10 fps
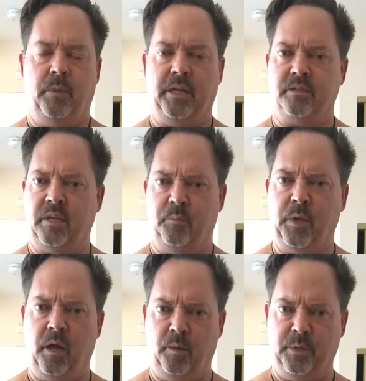that same
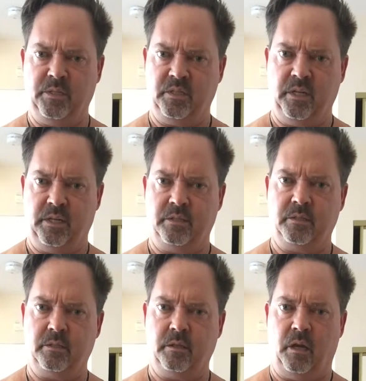common
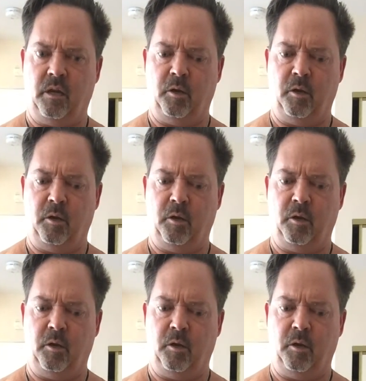sense